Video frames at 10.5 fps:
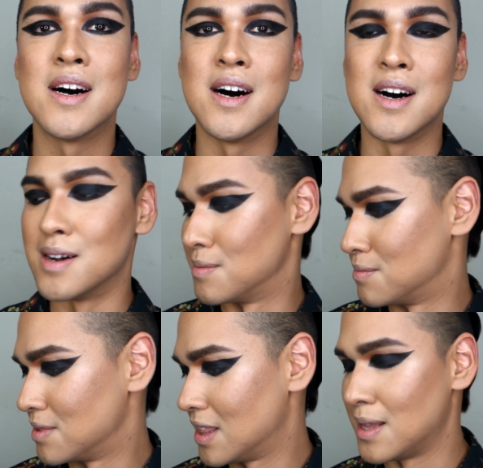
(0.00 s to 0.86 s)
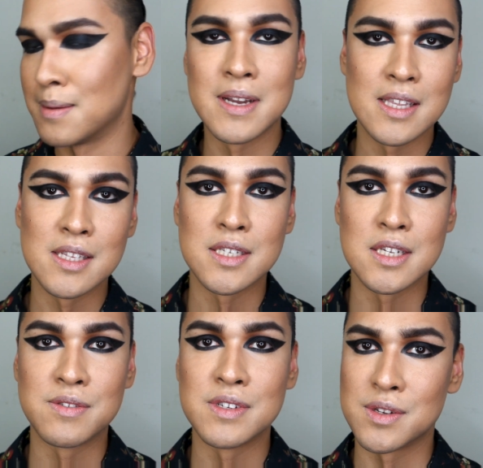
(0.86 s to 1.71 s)
Let me get the
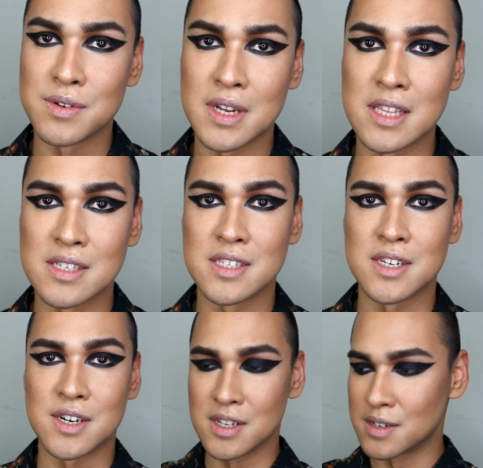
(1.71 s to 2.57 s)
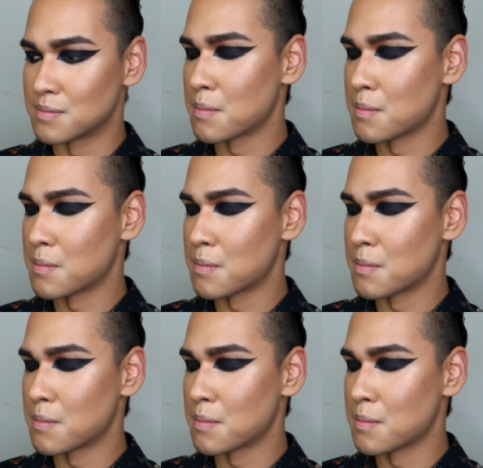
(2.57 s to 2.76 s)
sequins and we'll get this started.